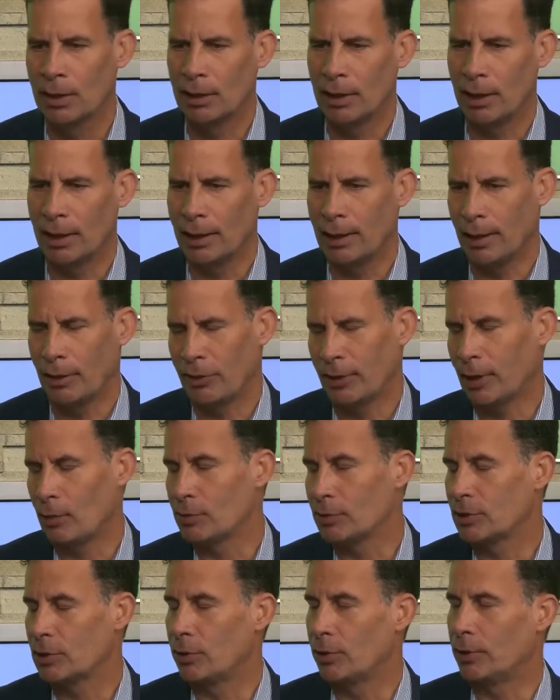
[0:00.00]
I think I
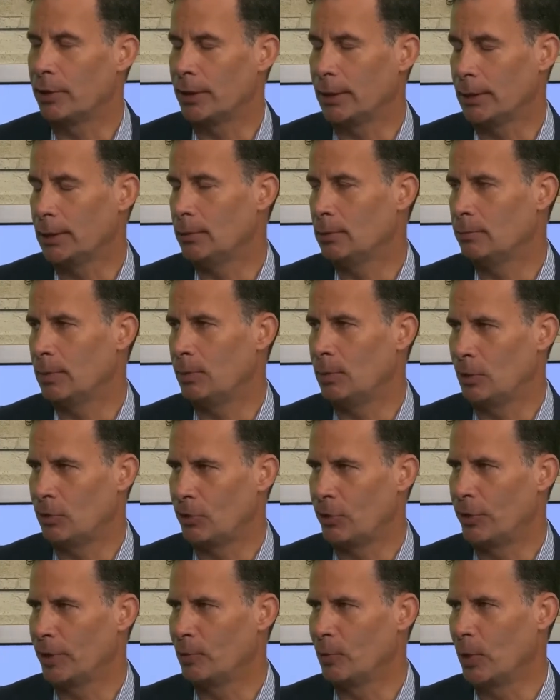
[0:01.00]
was 30, maybe
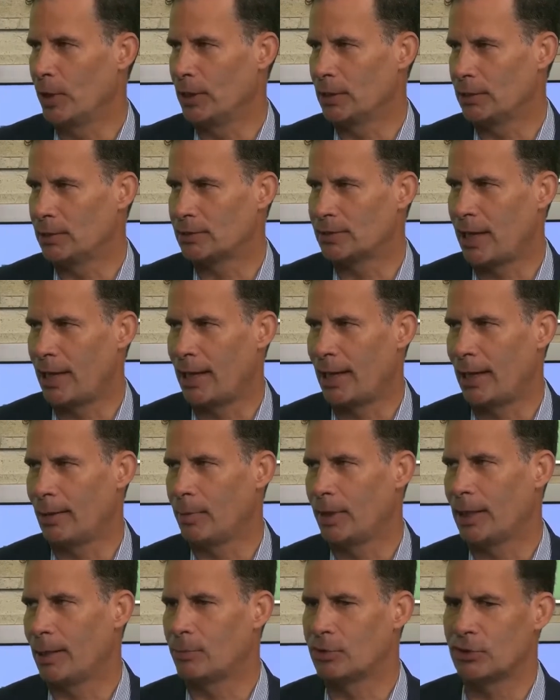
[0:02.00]
31 at the time,
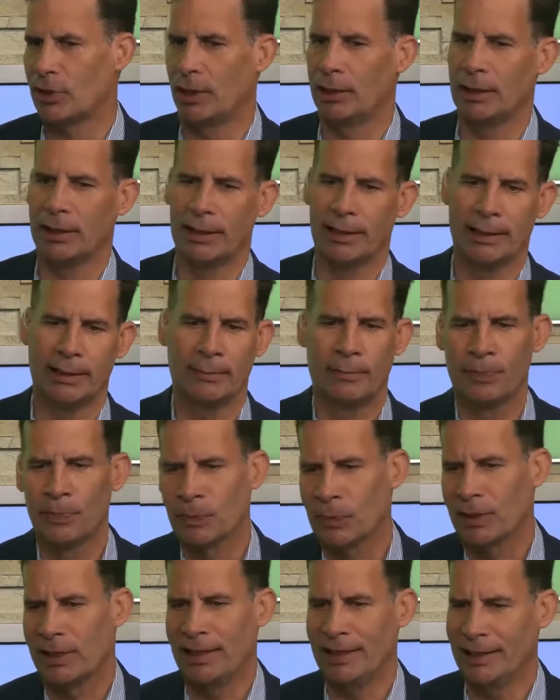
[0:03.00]
and I'm suddenly
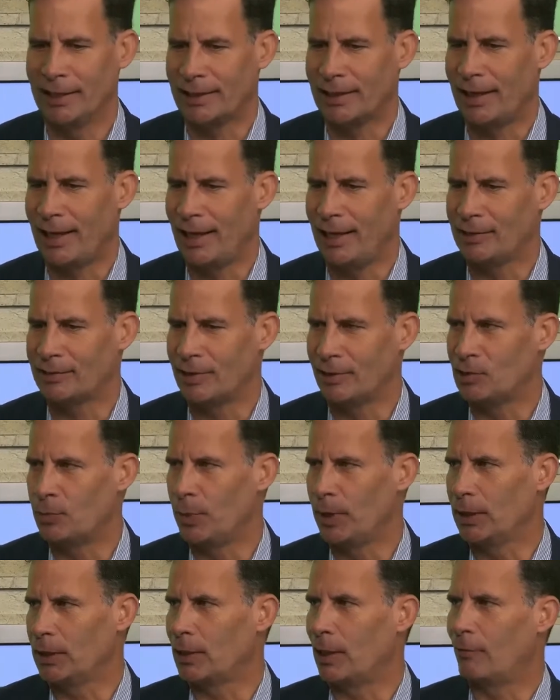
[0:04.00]
in a case that's
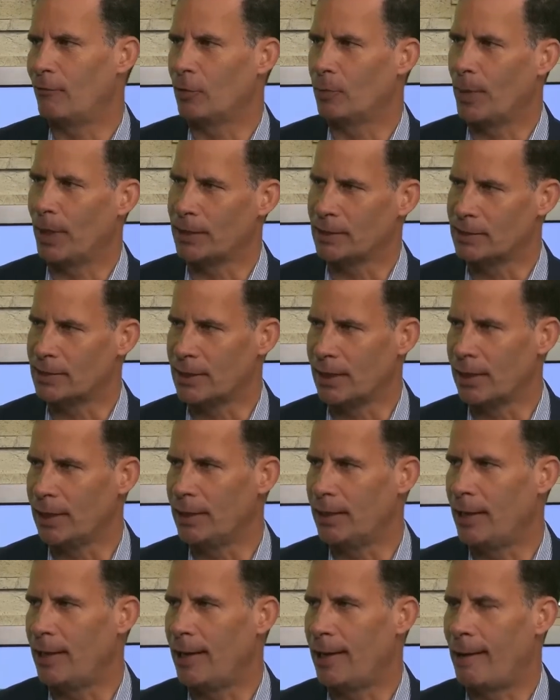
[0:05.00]
being covered by
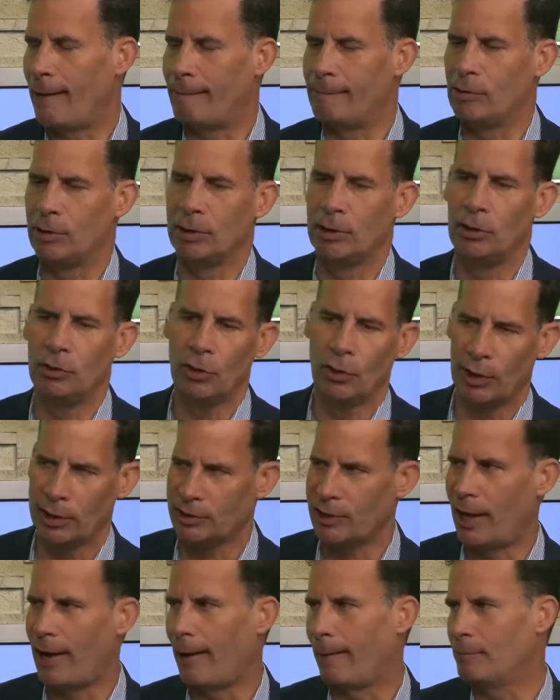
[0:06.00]
CNN, and the New York
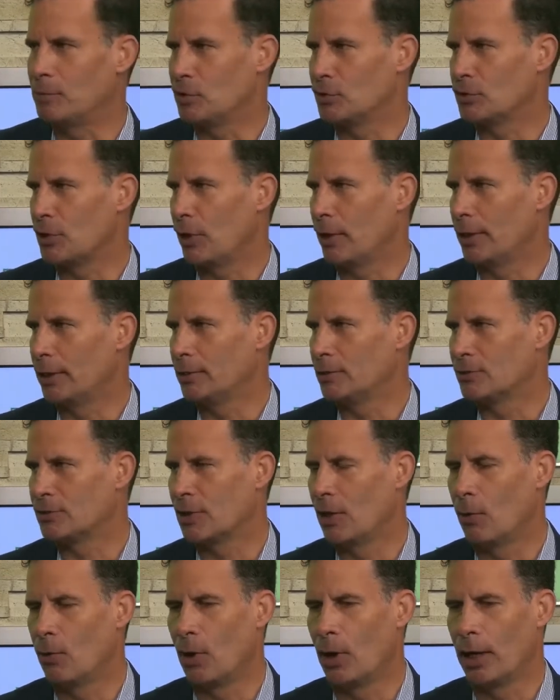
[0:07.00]
Times is on it, and
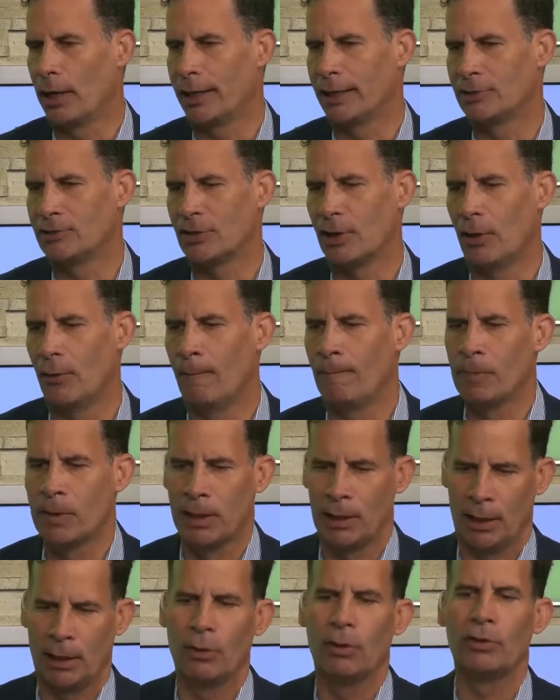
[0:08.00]
so on. And so
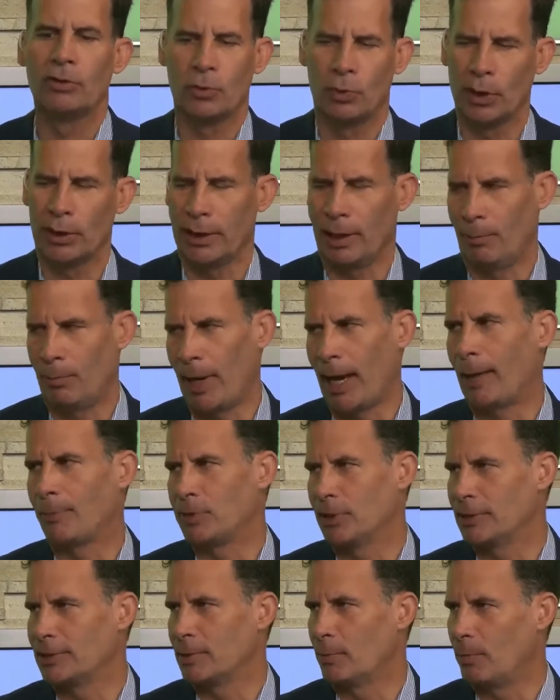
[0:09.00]
it's really a
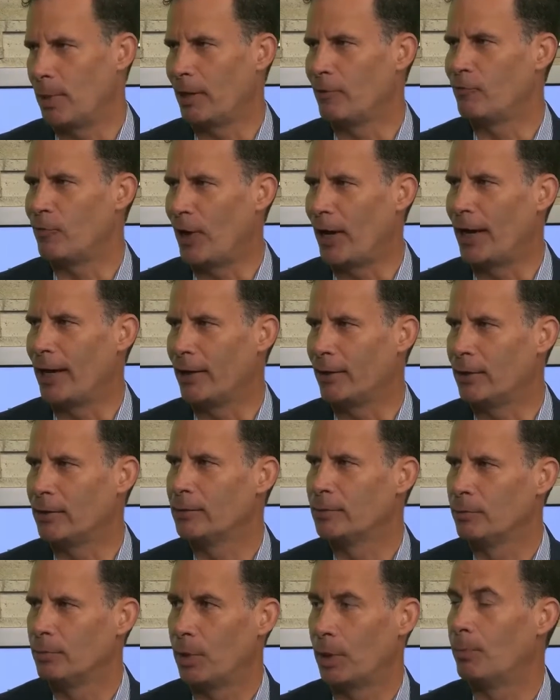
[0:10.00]
baptism by fire,
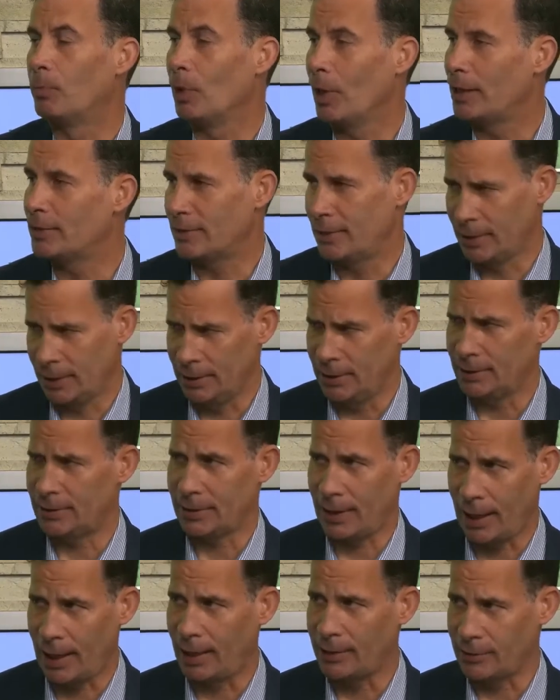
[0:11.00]
but a blessing in
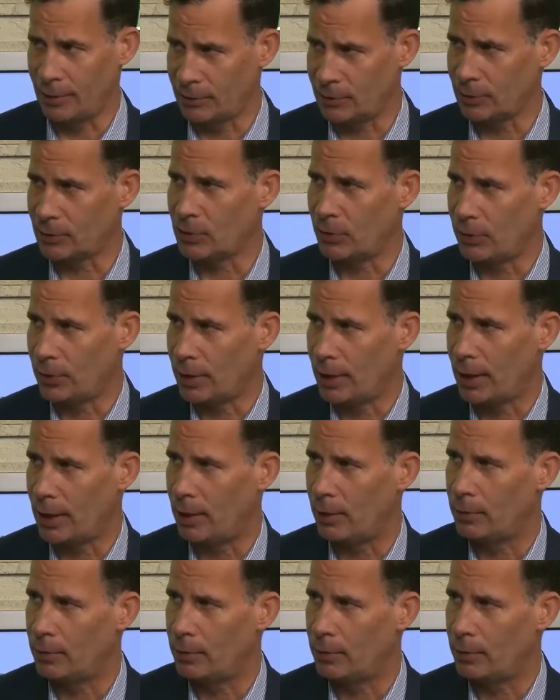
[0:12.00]
disguise, as it turned out.